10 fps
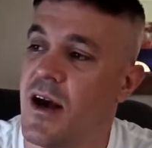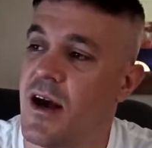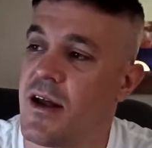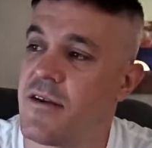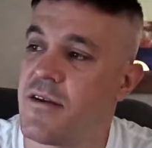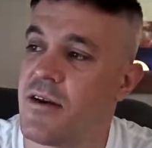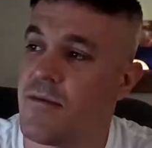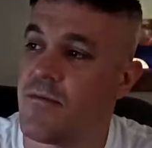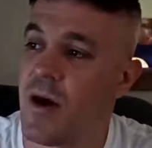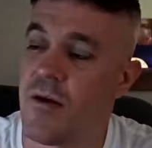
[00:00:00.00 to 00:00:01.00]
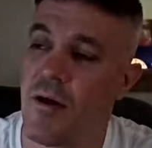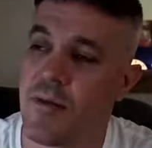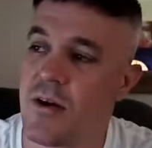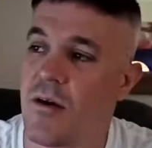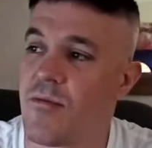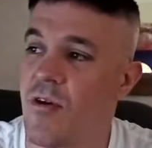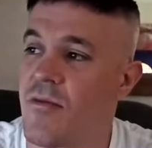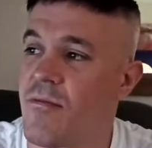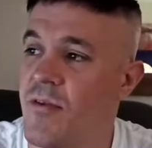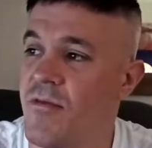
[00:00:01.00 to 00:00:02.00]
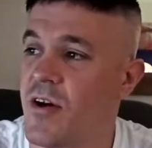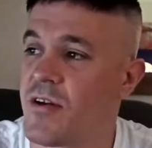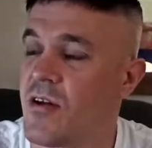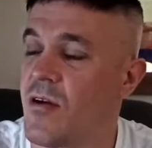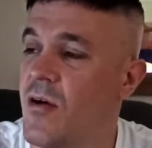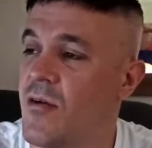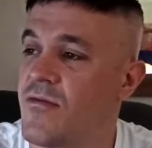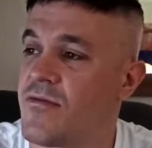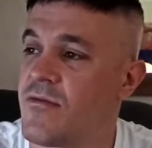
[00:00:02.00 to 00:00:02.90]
And I mean, I provide a lot of